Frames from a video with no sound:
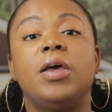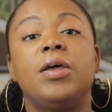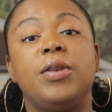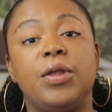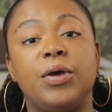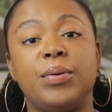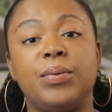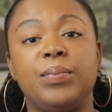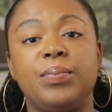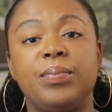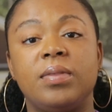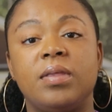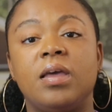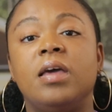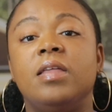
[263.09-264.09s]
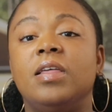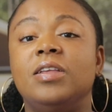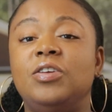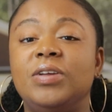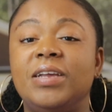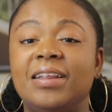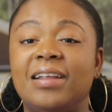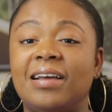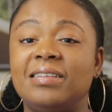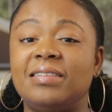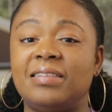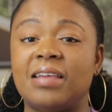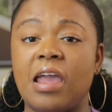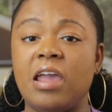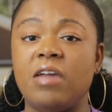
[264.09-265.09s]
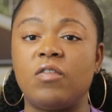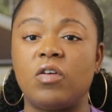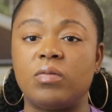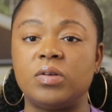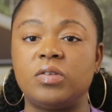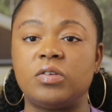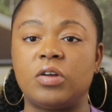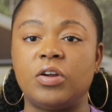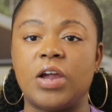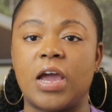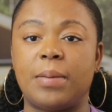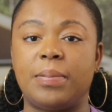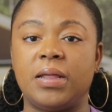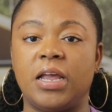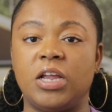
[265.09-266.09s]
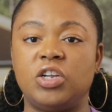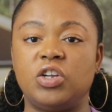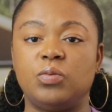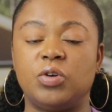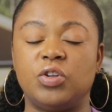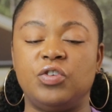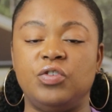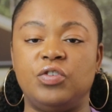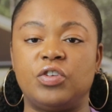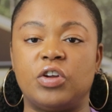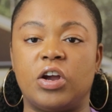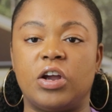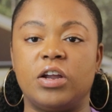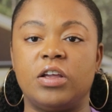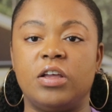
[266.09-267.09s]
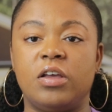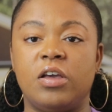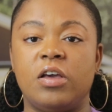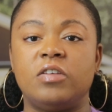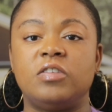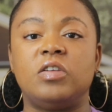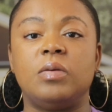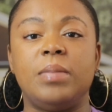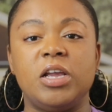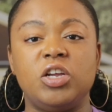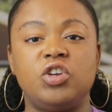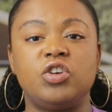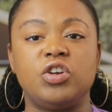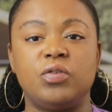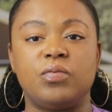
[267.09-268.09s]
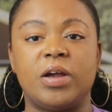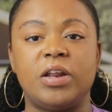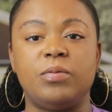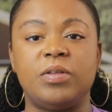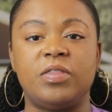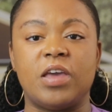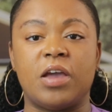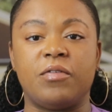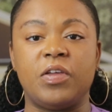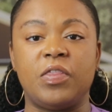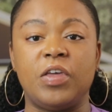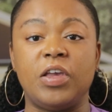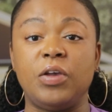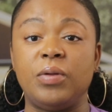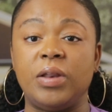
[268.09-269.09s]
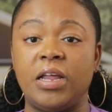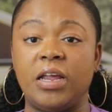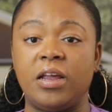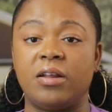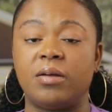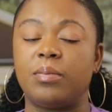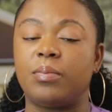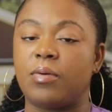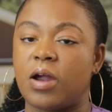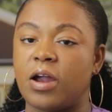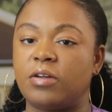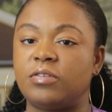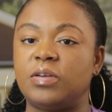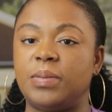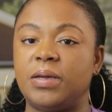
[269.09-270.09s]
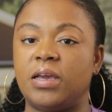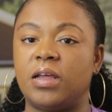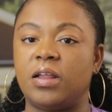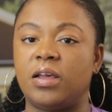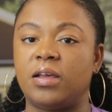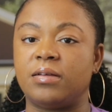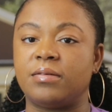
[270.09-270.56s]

Note that you cannot save or restart your application once you start, so make sure you're ready with everything you need prior to beginning.